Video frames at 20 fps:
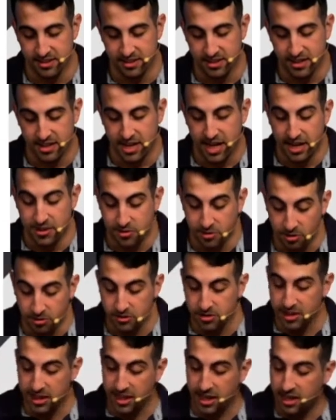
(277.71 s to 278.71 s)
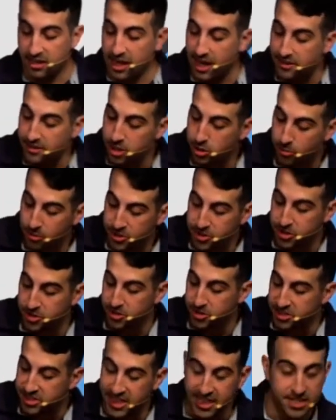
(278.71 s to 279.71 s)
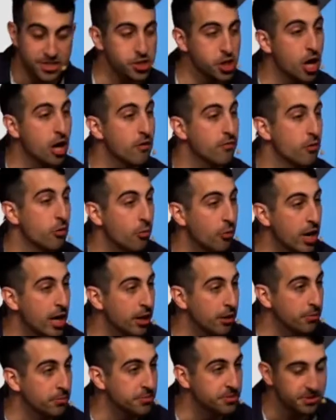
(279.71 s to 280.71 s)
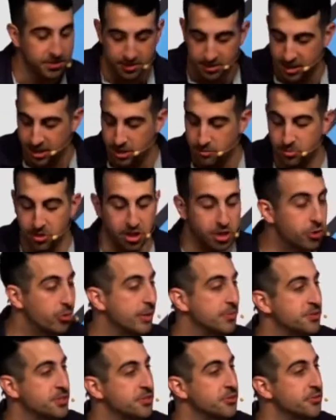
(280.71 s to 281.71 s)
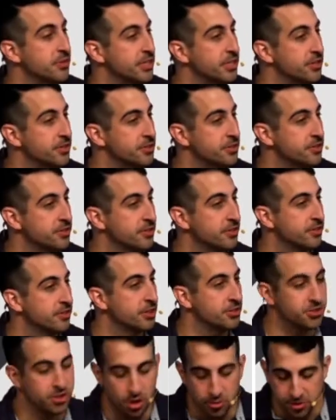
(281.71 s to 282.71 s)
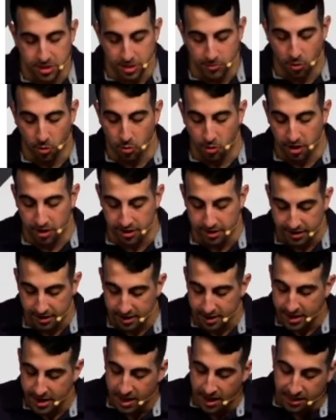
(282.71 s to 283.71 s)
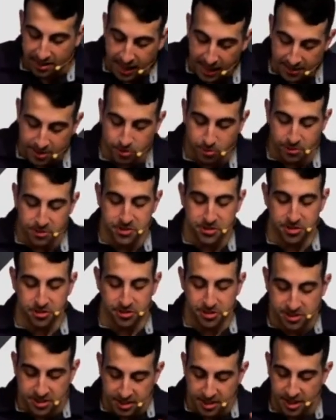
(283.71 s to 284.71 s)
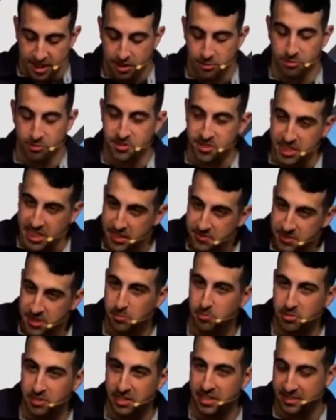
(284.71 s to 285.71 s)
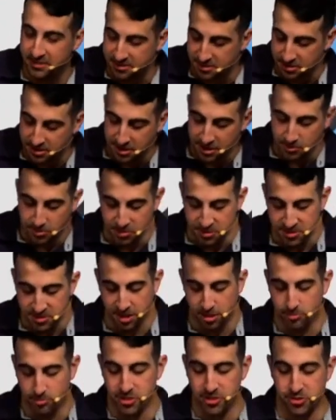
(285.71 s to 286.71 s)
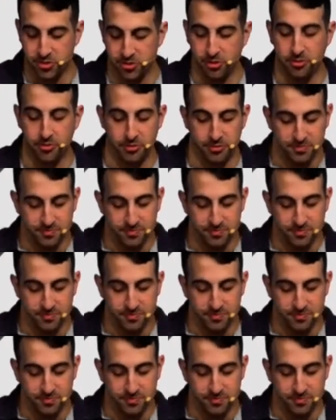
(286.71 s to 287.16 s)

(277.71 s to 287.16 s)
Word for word: And thirdly, a godly growing church gets overwhelmed but equips new leaders. Let's start with number one a godly growing church receives complaints but celebrates growth.